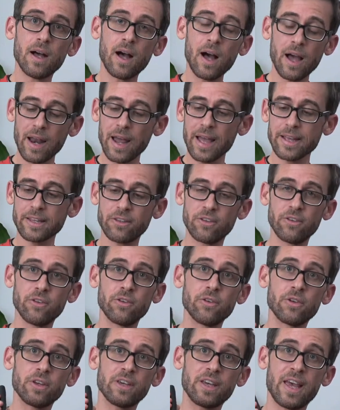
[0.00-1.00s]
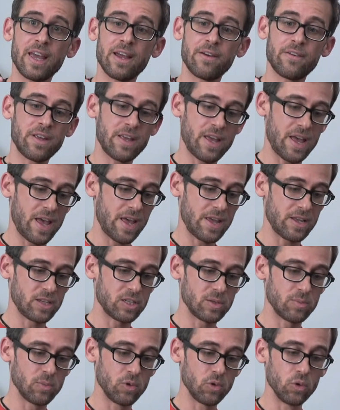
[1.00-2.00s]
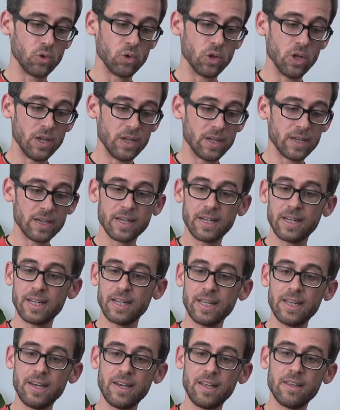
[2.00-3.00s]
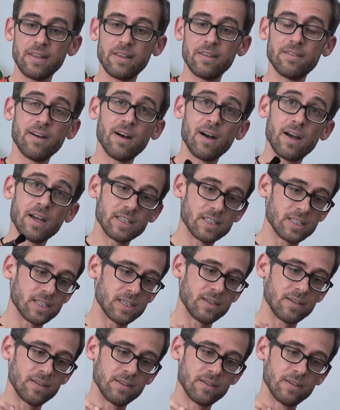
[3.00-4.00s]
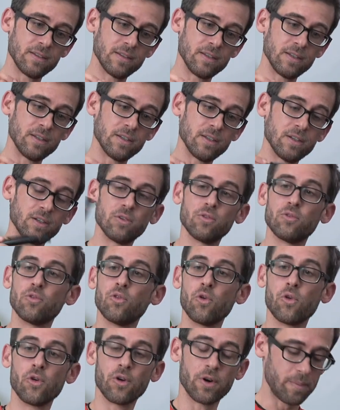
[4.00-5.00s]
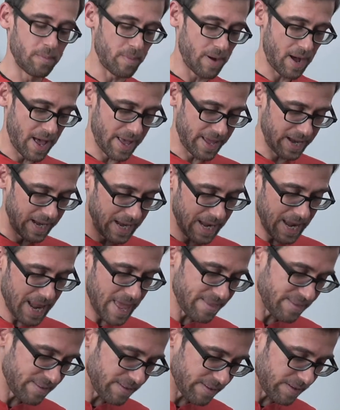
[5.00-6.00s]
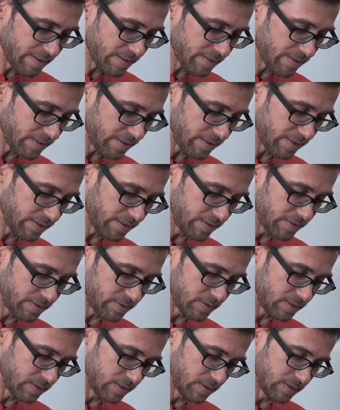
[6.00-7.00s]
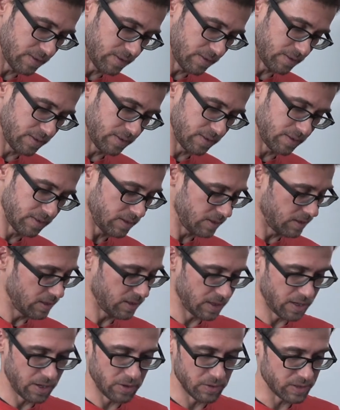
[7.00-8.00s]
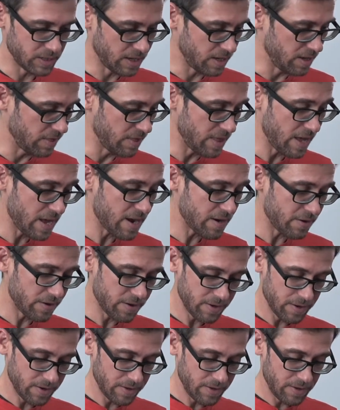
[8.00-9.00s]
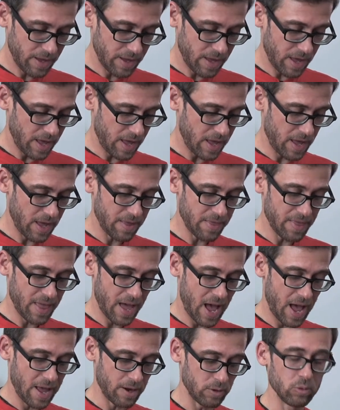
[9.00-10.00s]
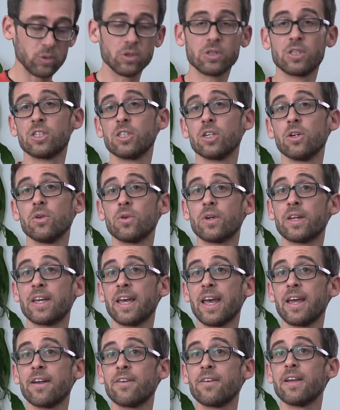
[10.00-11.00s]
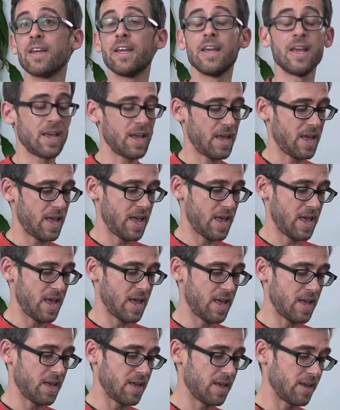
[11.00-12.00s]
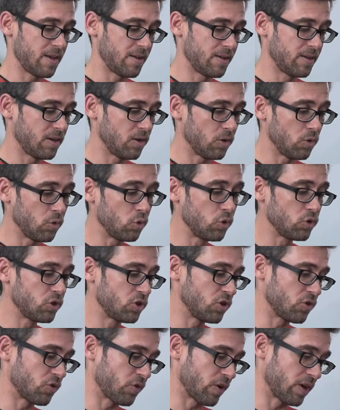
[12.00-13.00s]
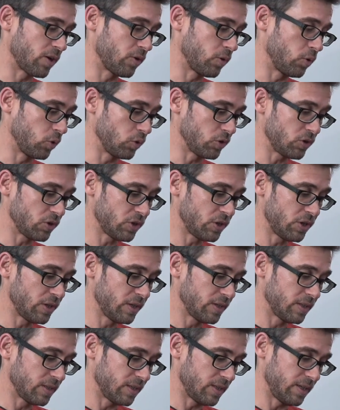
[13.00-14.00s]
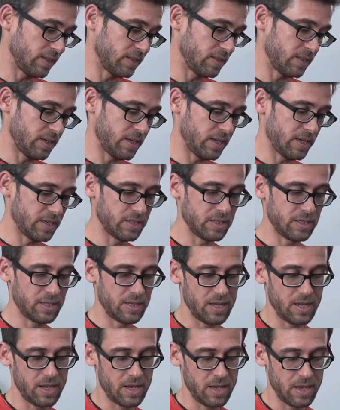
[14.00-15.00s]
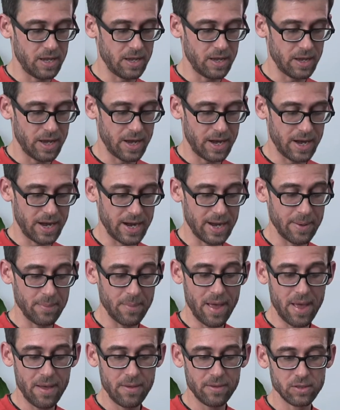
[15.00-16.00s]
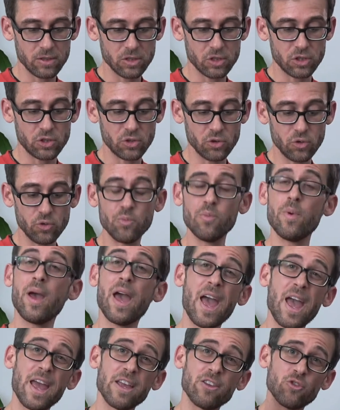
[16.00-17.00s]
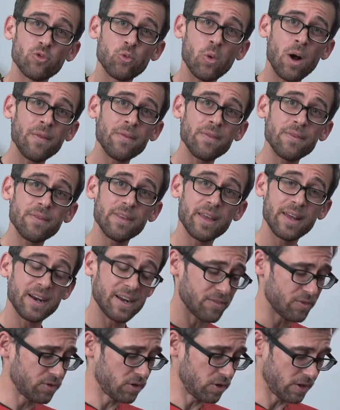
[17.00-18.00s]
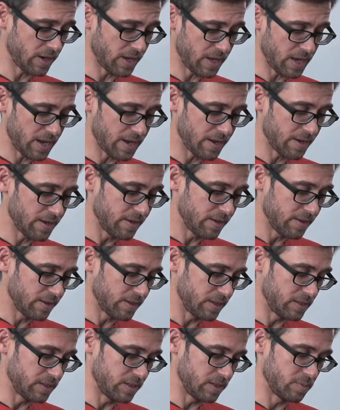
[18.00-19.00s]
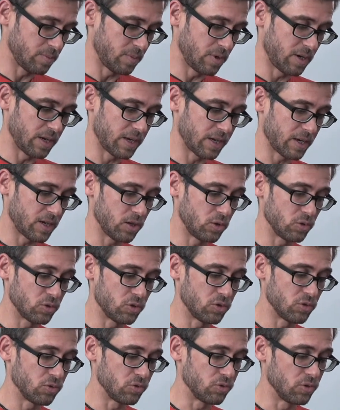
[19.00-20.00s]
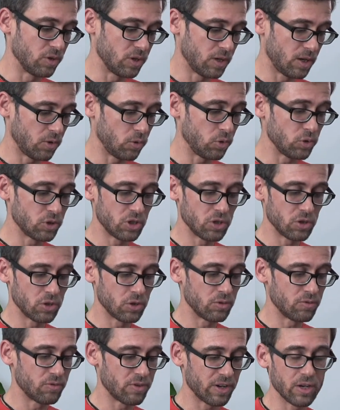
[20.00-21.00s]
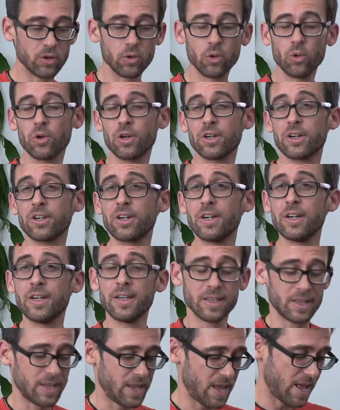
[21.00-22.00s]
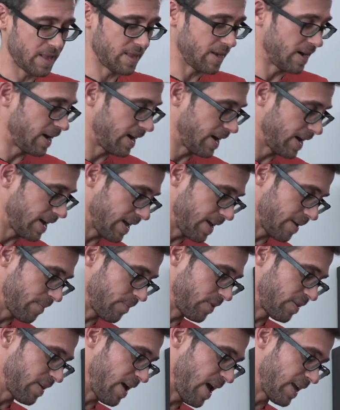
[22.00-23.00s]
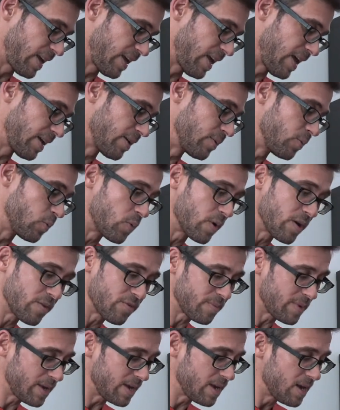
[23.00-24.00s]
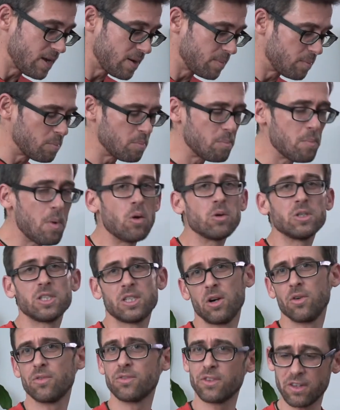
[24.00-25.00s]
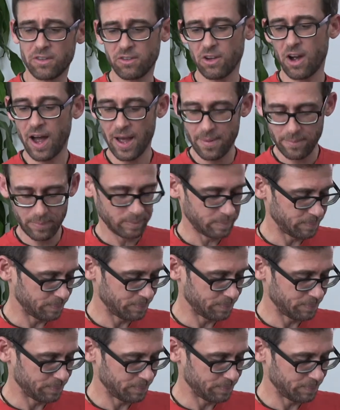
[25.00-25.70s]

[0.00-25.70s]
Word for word: I like to carry a small cleaning device for my lenses. Goes in there, and I also carry a audio recorder. This is the um, Zoom H one that I've got here. This is my go-to audio recorder that I am taking with me most of the time.